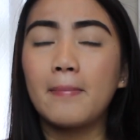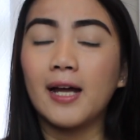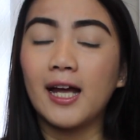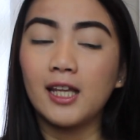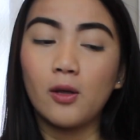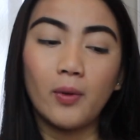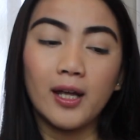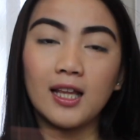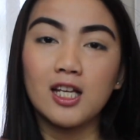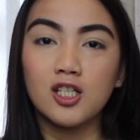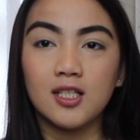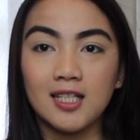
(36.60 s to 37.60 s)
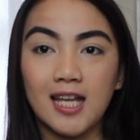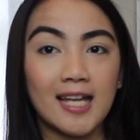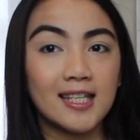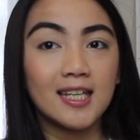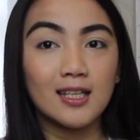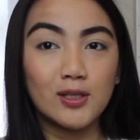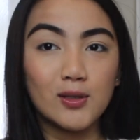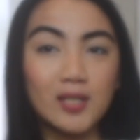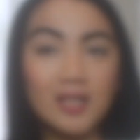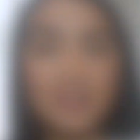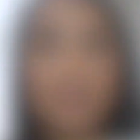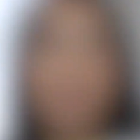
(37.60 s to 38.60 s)
But anyway, let's just get into
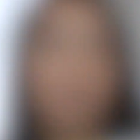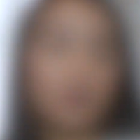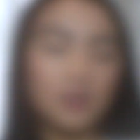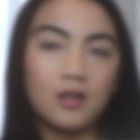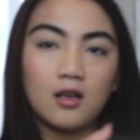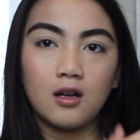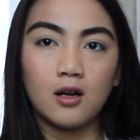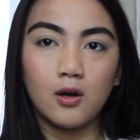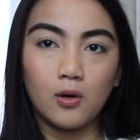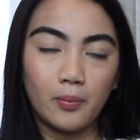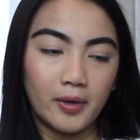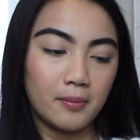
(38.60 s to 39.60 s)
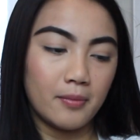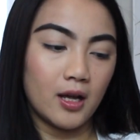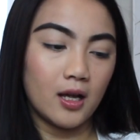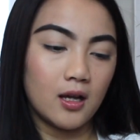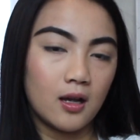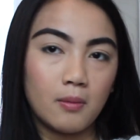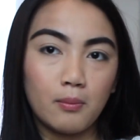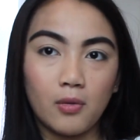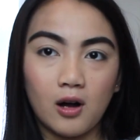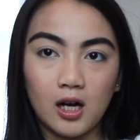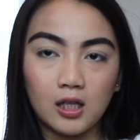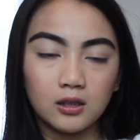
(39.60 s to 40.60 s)
this. I'm just gonna open my
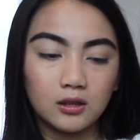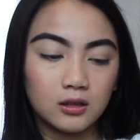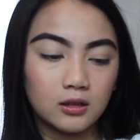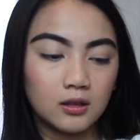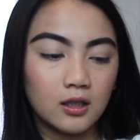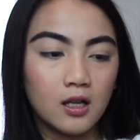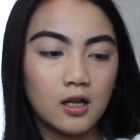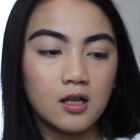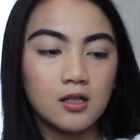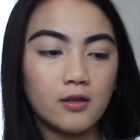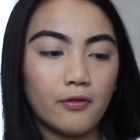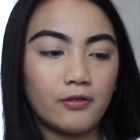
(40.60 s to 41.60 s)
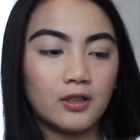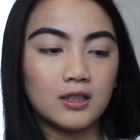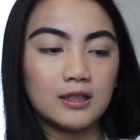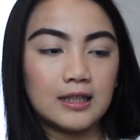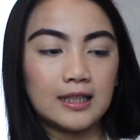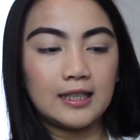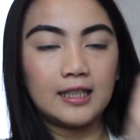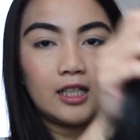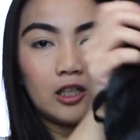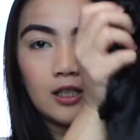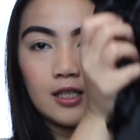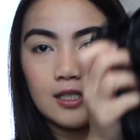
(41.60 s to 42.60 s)
box. So first thing in
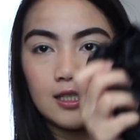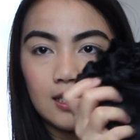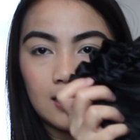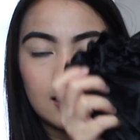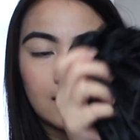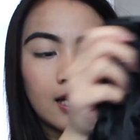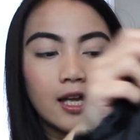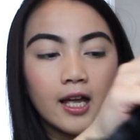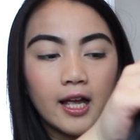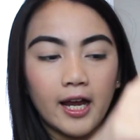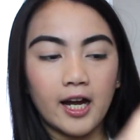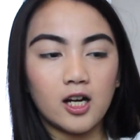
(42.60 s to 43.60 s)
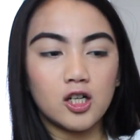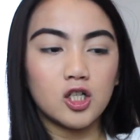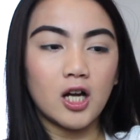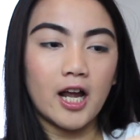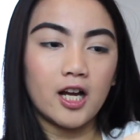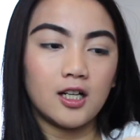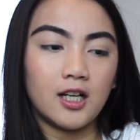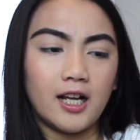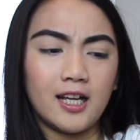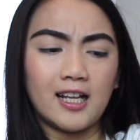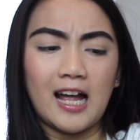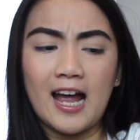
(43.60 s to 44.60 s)
here is this hair dryer,
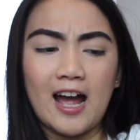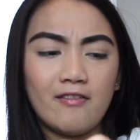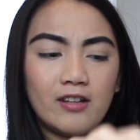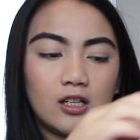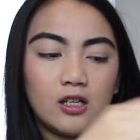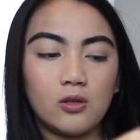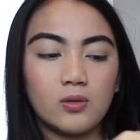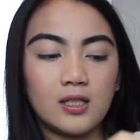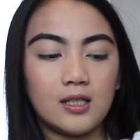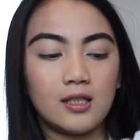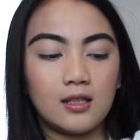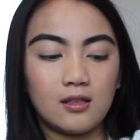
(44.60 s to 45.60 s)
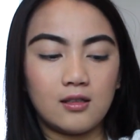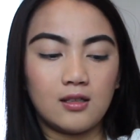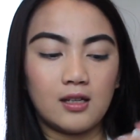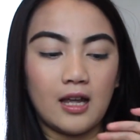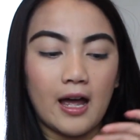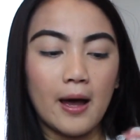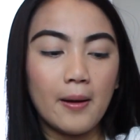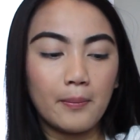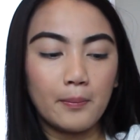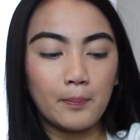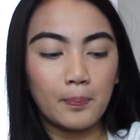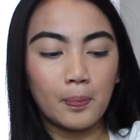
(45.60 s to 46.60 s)
and I haven't used it
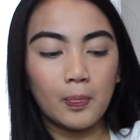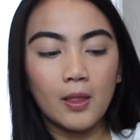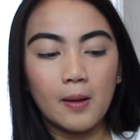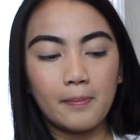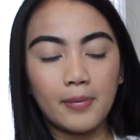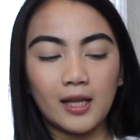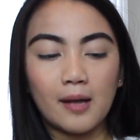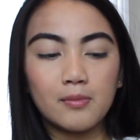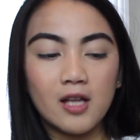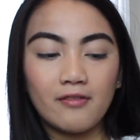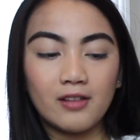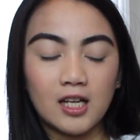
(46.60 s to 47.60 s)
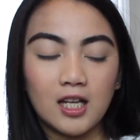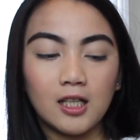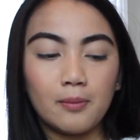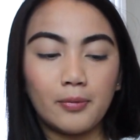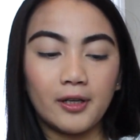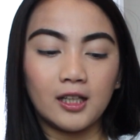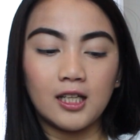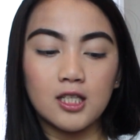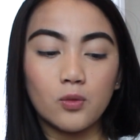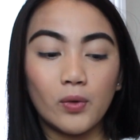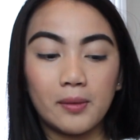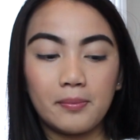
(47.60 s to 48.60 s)
yet, but I'm definitely gonna bring this
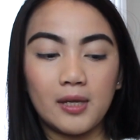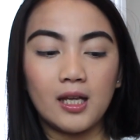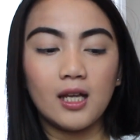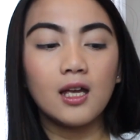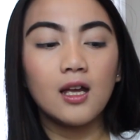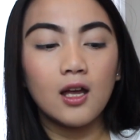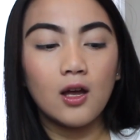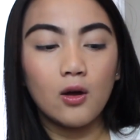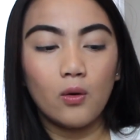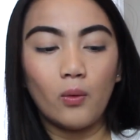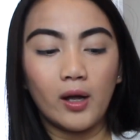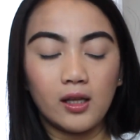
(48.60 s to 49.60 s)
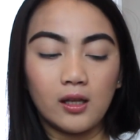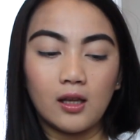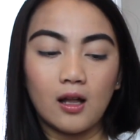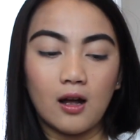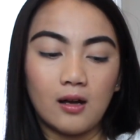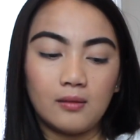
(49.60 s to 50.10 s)
with me when